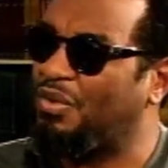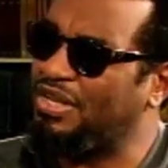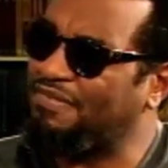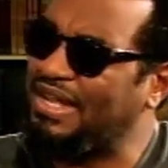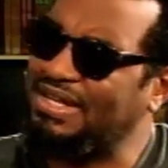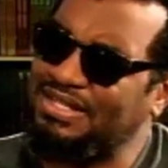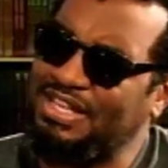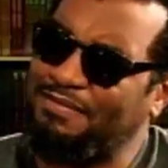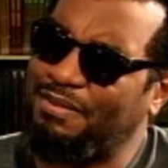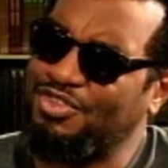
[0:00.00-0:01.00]
But you find that
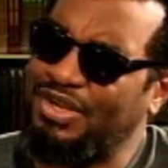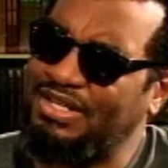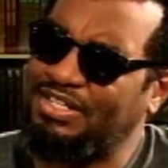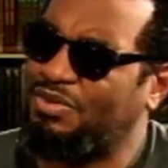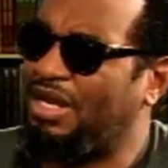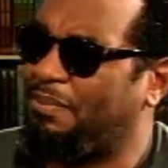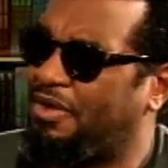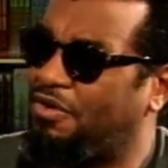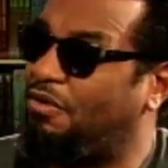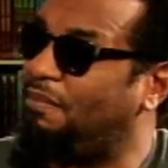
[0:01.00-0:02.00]
self-published writers will appear
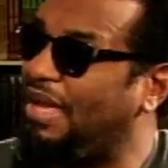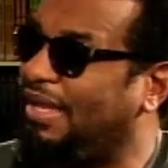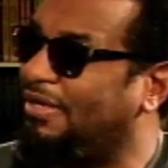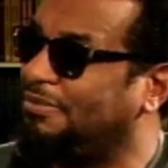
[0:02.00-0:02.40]
in the open mic.